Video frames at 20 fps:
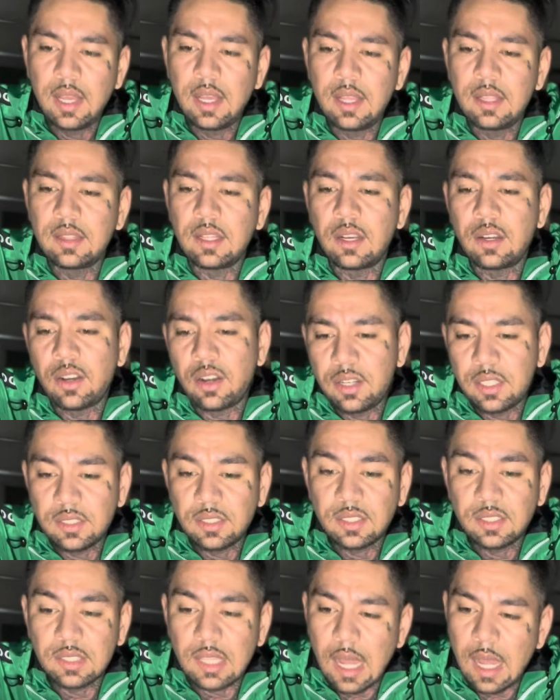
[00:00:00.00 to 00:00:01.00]
The learning
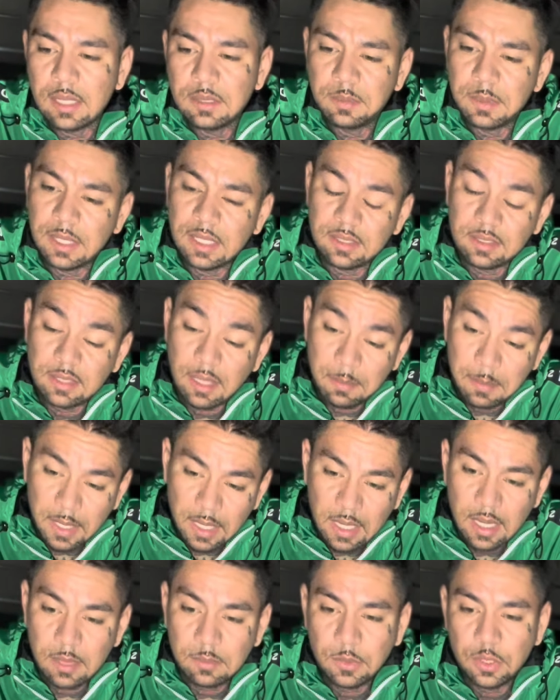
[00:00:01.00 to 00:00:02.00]
stops because they
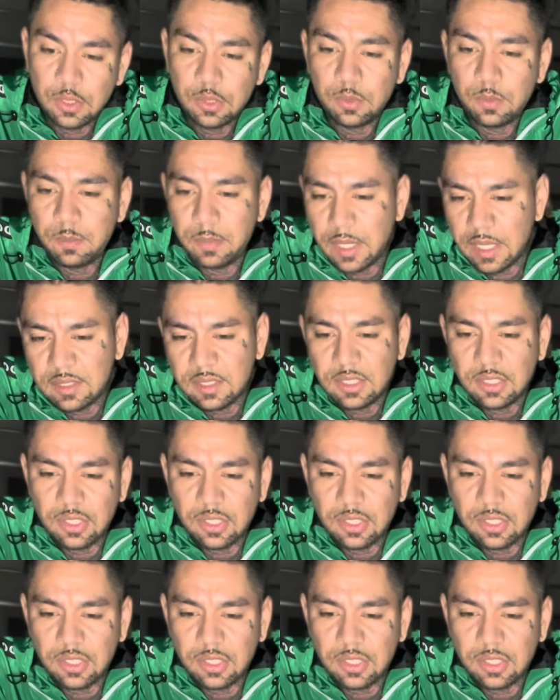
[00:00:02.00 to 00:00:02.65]
become too busy